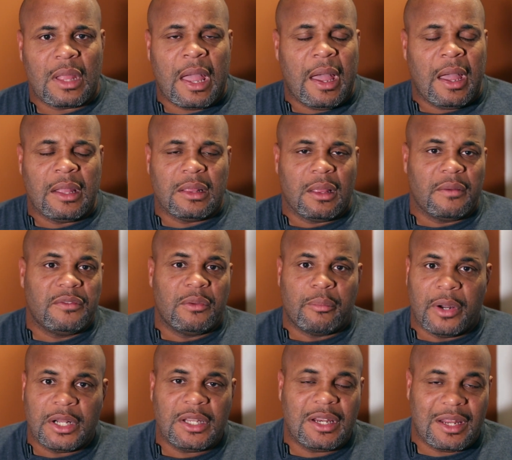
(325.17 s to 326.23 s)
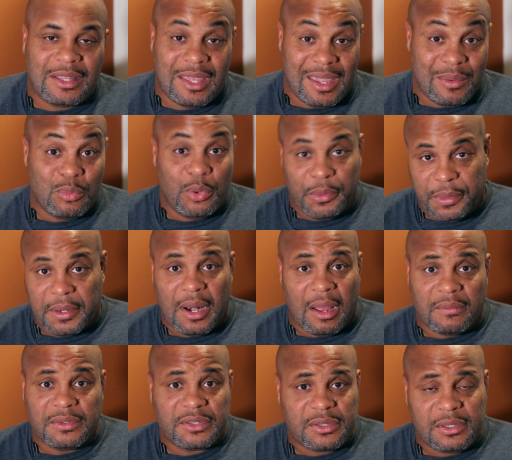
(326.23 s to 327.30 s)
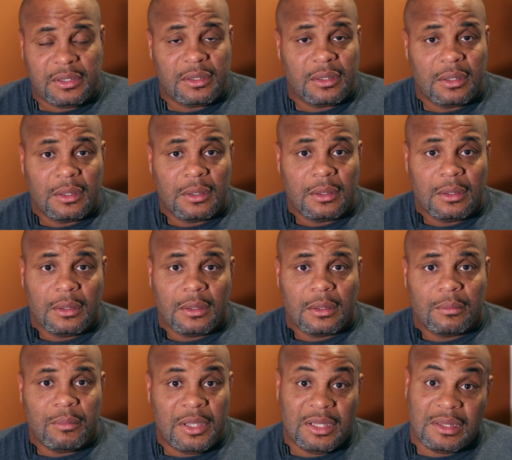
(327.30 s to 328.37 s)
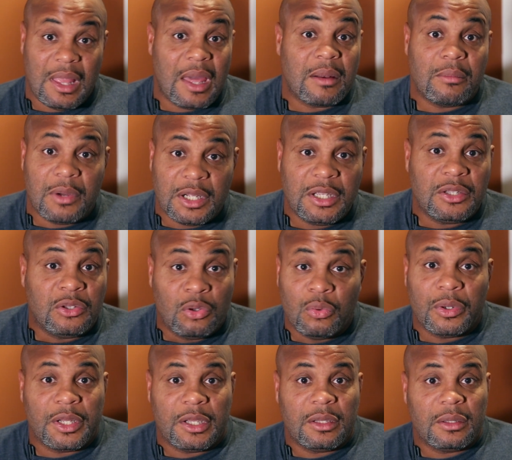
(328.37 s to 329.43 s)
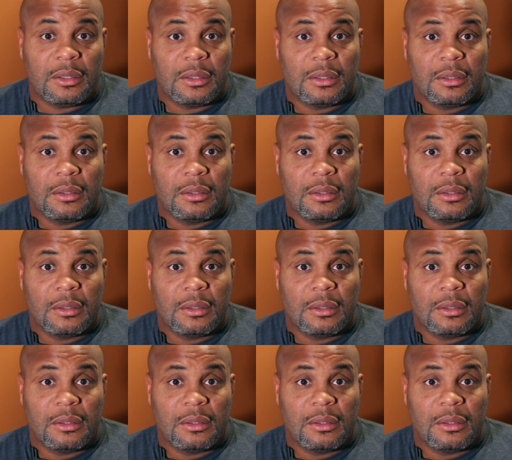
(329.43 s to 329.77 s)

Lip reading: I love the money that came with it, obviously. Made a lot of money doing it.